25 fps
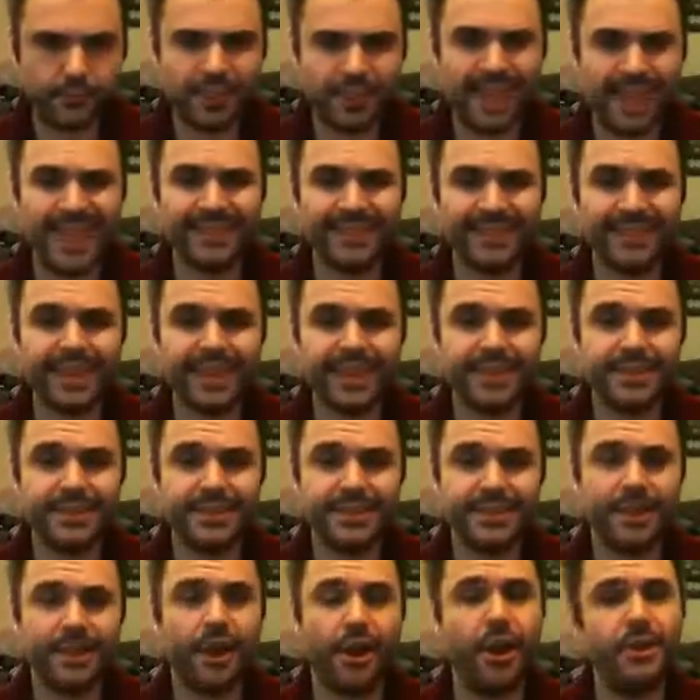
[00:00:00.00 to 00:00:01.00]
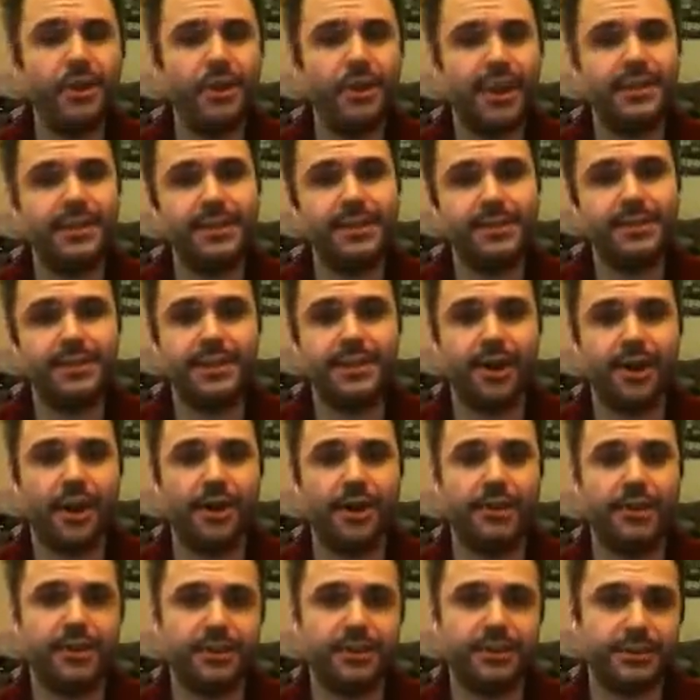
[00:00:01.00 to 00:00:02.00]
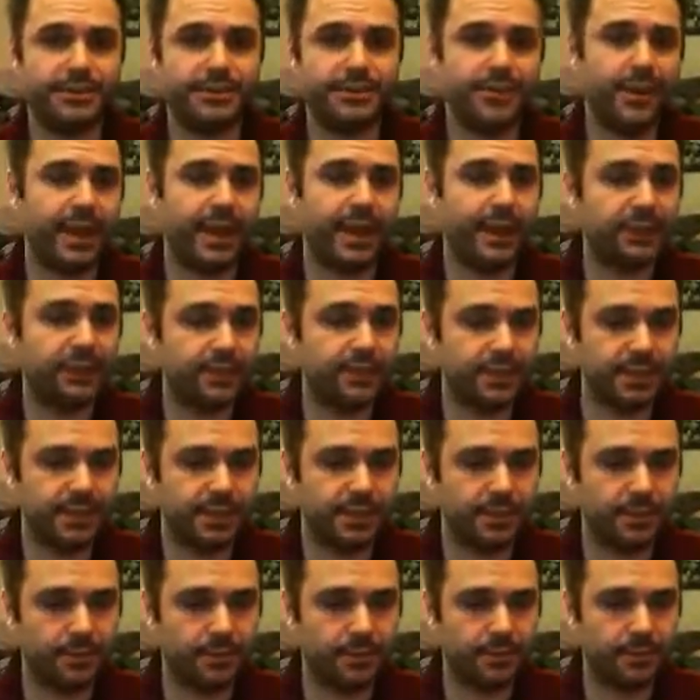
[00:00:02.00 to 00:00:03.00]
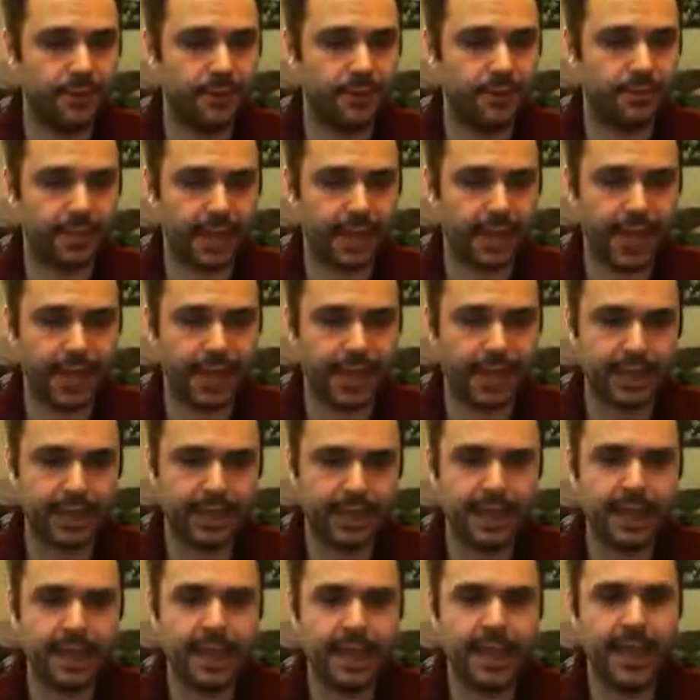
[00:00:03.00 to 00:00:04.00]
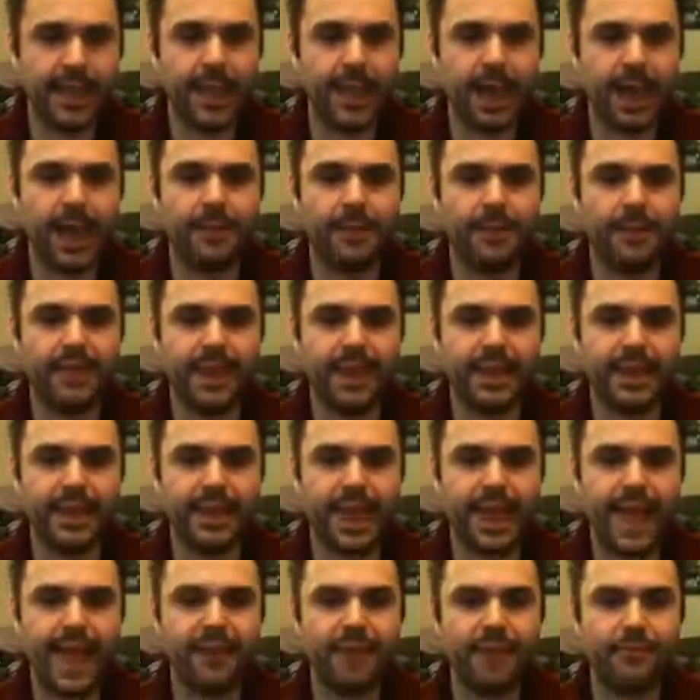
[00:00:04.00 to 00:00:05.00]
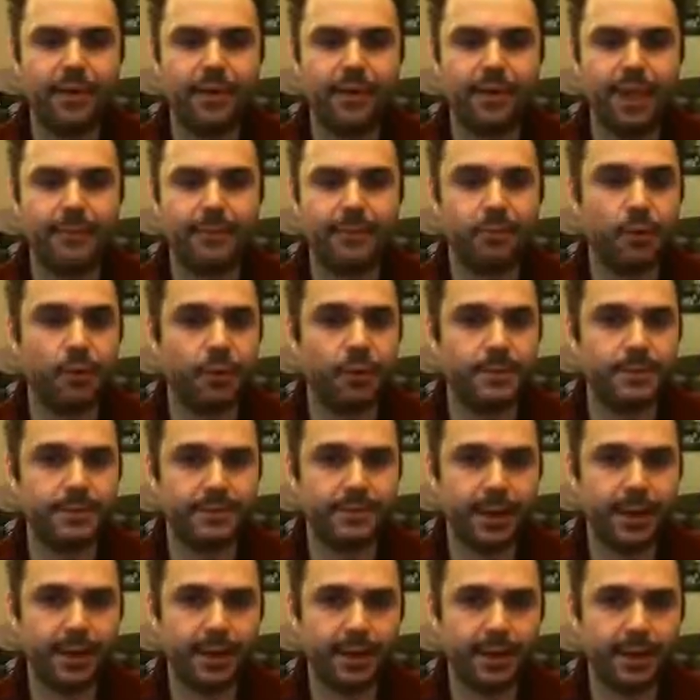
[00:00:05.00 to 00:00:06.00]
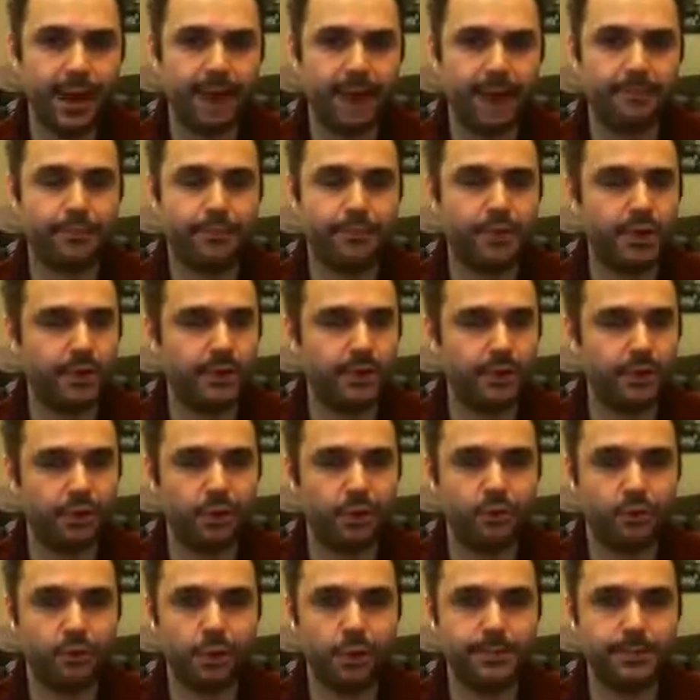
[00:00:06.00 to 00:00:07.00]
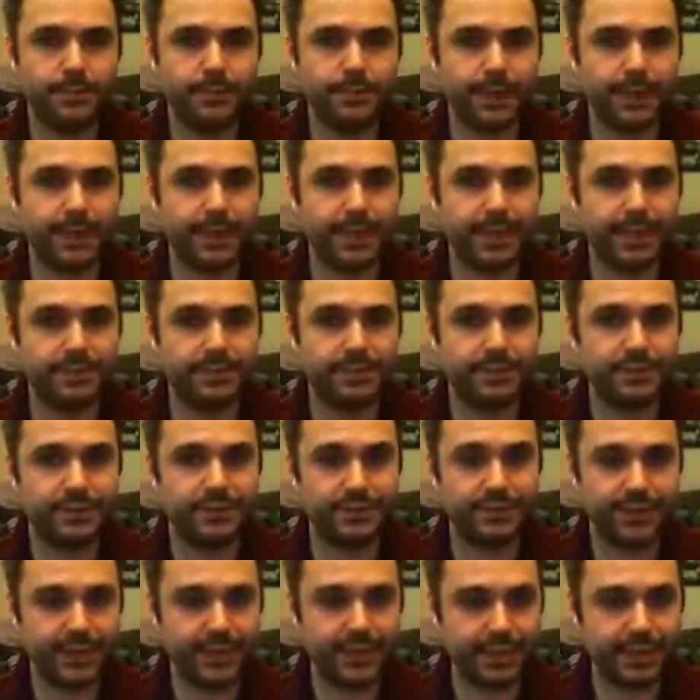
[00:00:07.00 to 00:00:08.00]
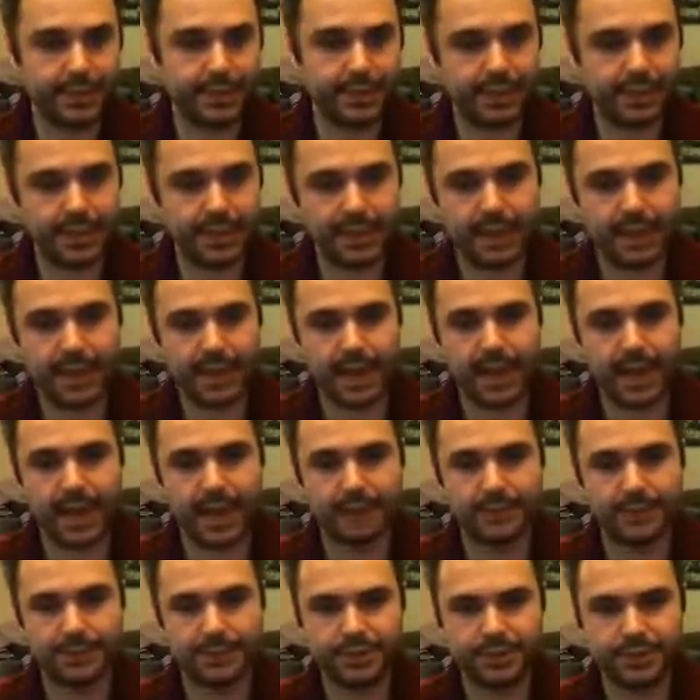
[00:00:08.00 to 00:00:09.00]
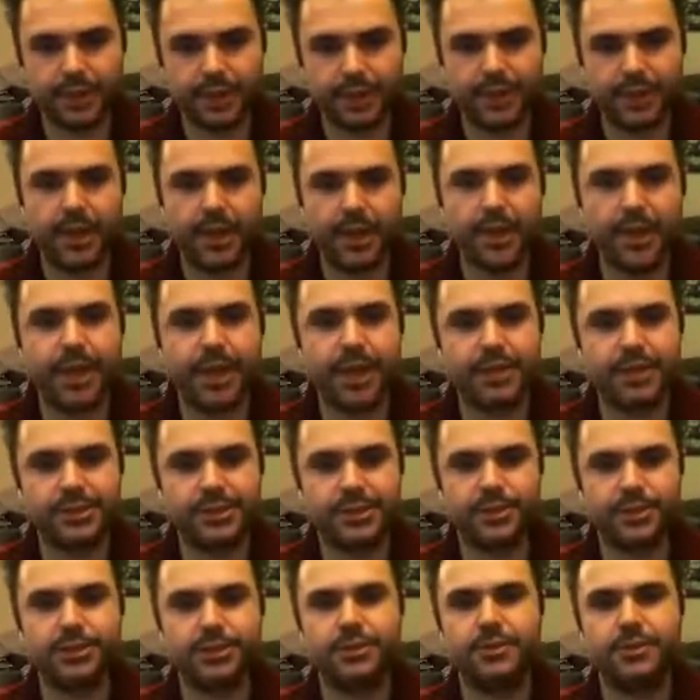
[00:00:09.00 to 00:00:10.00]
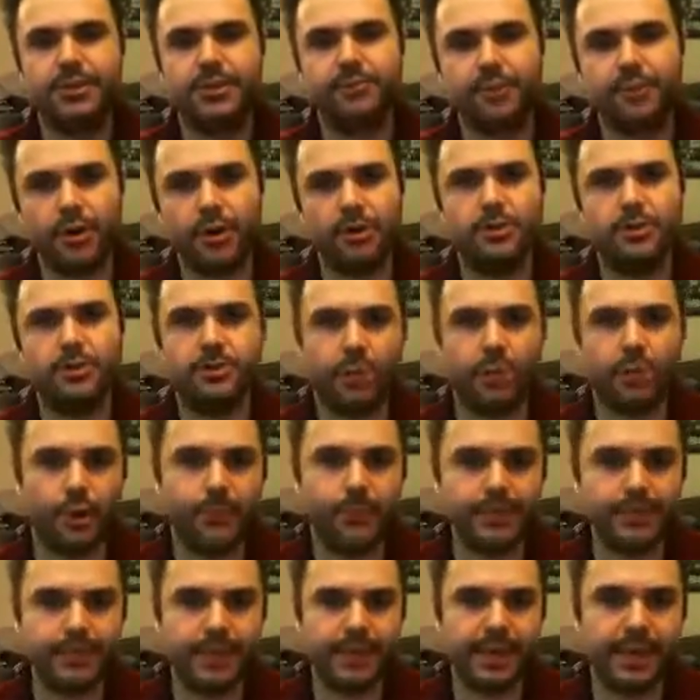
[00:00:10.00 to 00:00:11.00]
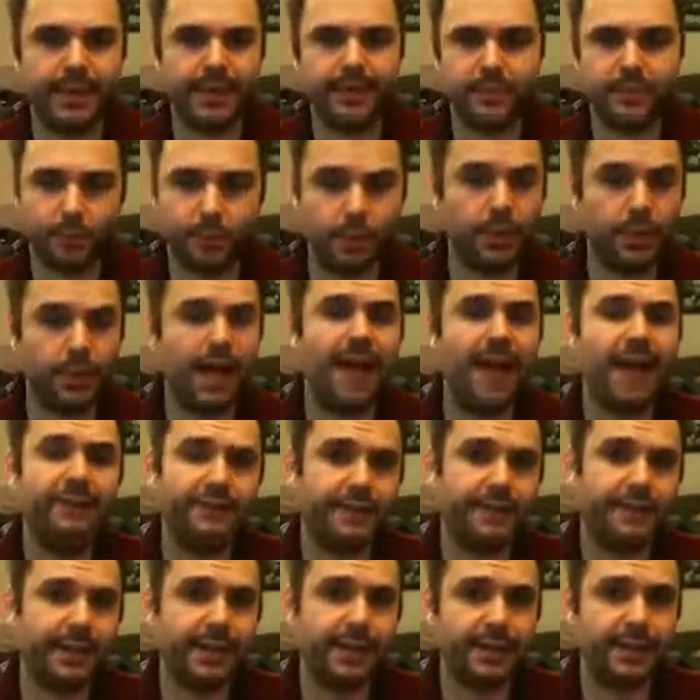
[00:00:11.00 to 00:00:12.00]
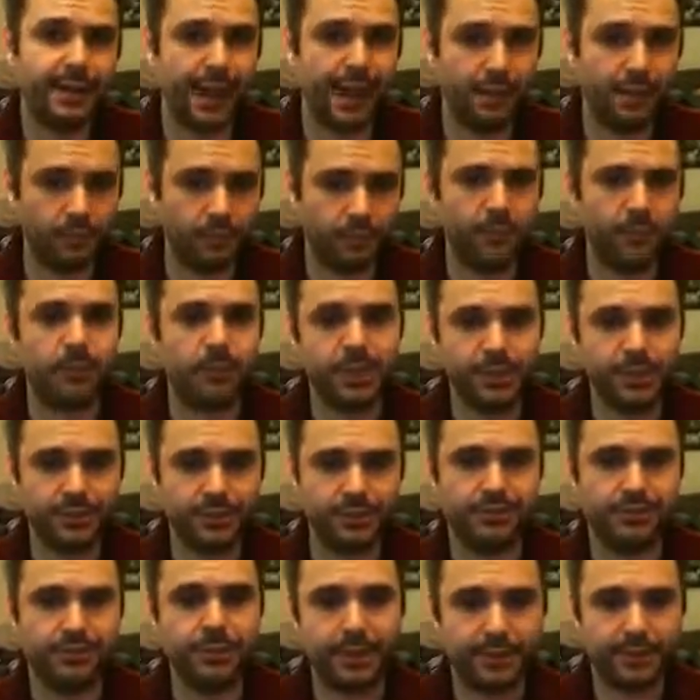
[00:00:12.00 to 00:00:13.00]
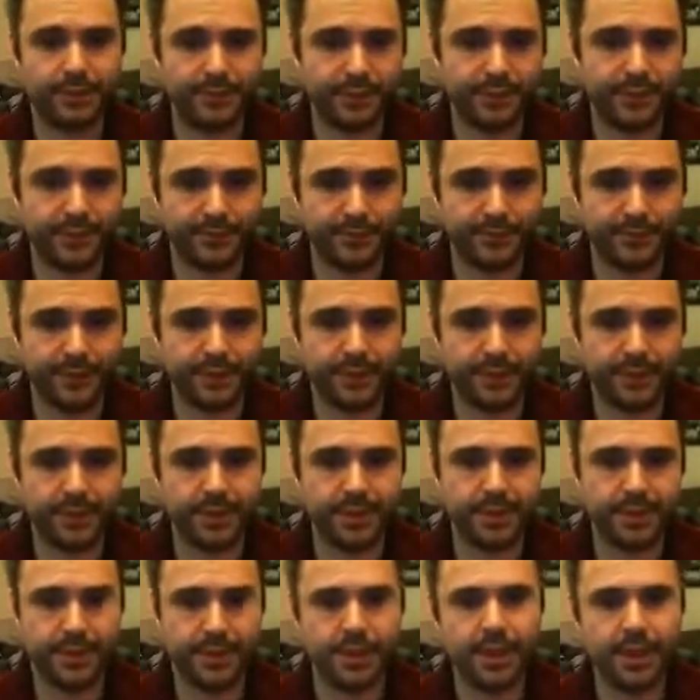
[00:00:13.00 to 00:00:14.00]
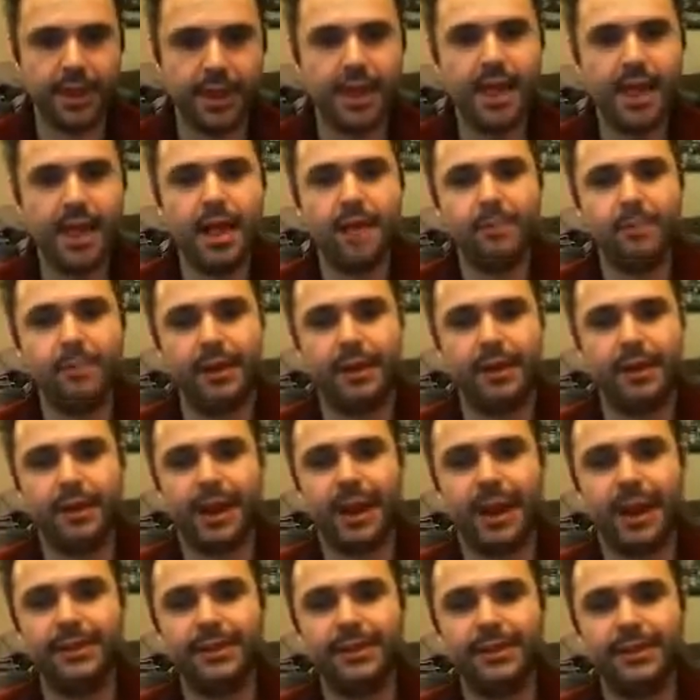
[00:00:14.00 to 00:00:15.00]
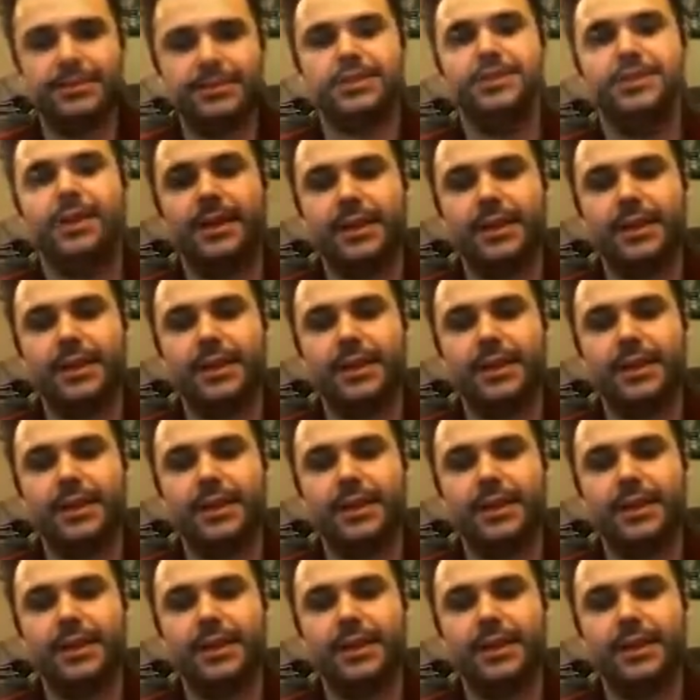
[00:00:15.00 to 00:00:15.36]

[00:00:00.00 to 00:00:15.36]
and this is the only, which is a very interesting little mechanic, they can roll up warp speed. I'm pretty sure warp speed gives you fleet. So a sorcerer that rolls warp speed will have fleet and will contribute the fleet to the unit. But unless you are